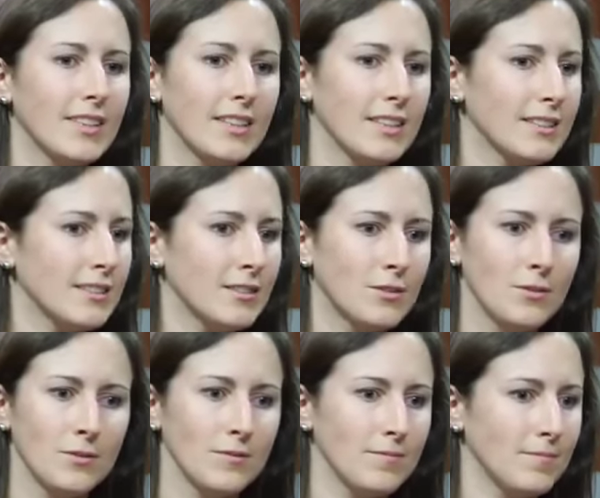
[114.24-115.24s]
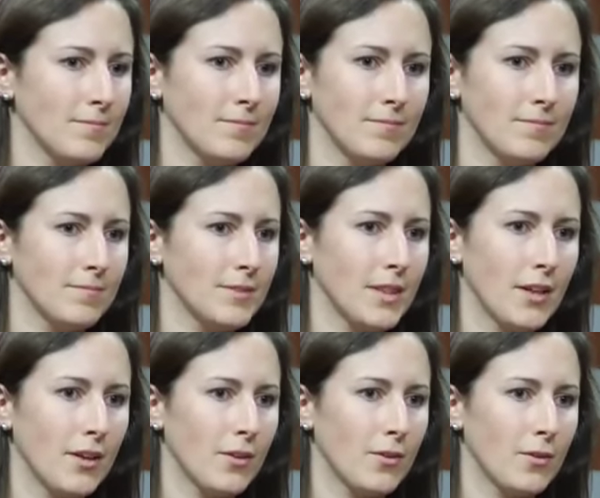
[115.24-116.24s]
No,
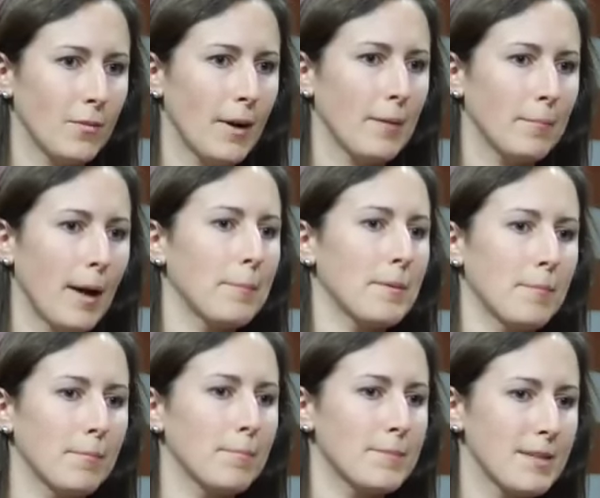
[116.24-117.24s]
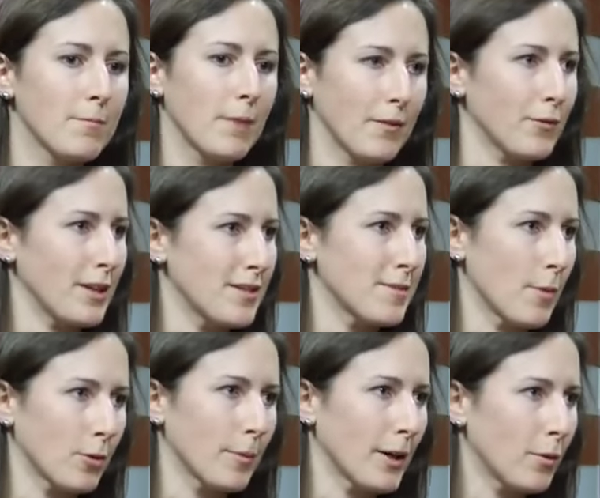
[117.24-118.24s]
no. I, I mean, some of my friends
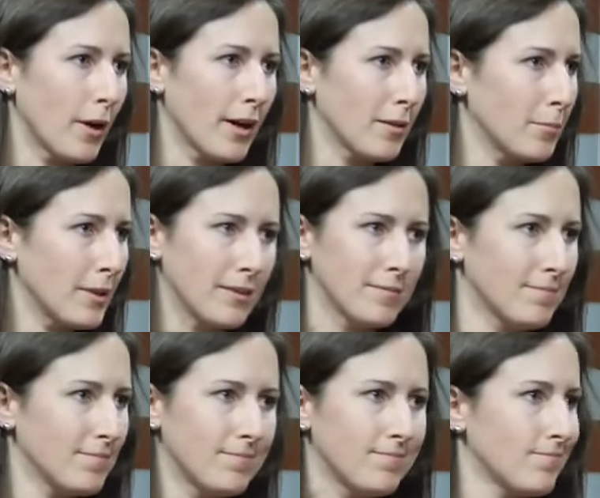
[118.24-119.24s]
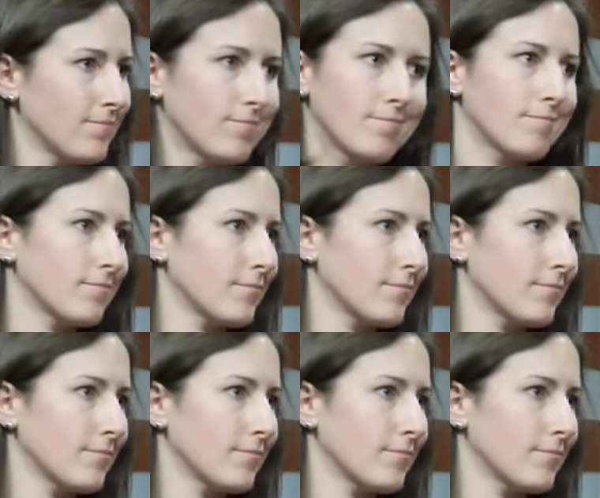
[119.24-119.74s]
smoke marijuana, but. Okay.